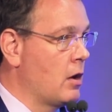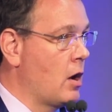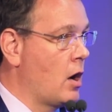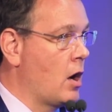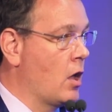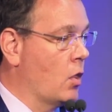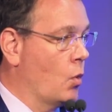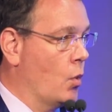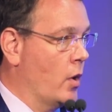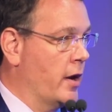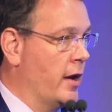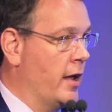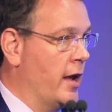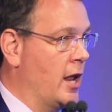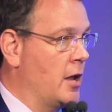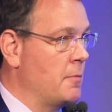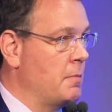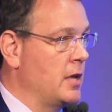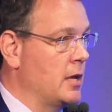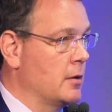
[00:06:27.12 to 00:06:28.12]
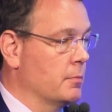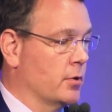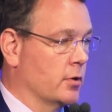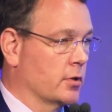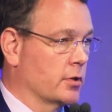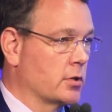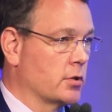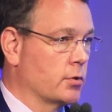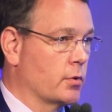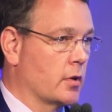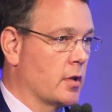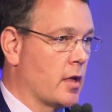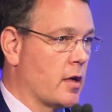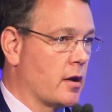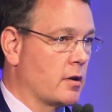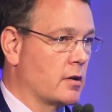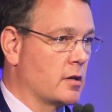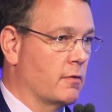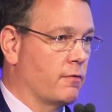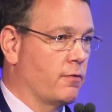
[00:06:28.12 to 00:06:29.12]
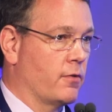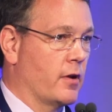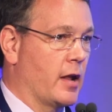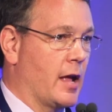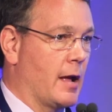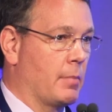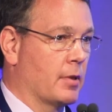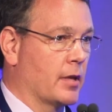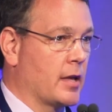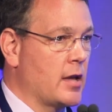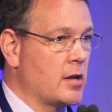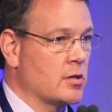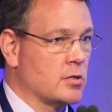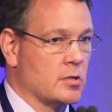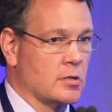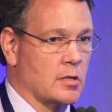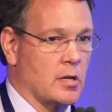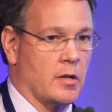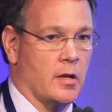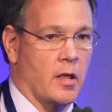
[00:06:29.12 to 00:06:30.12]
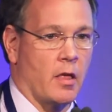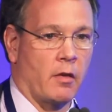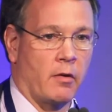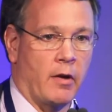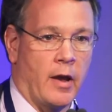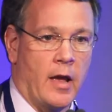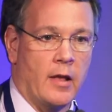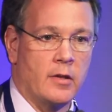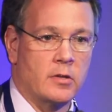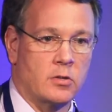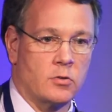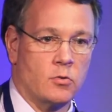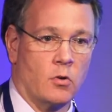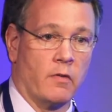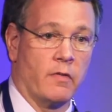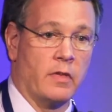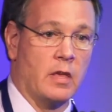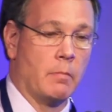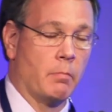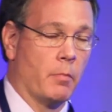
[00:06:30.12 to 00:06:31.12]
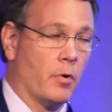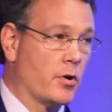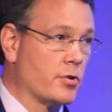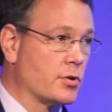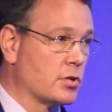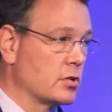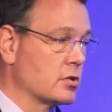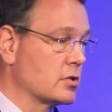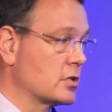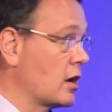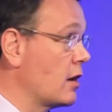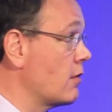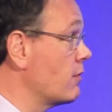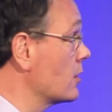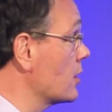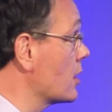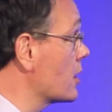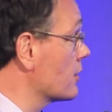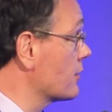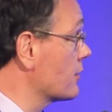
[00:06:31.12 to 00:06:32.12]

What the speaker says: on the one hand, being pulled into a lot of different applications, on the other hand, sort of the emergence of a lot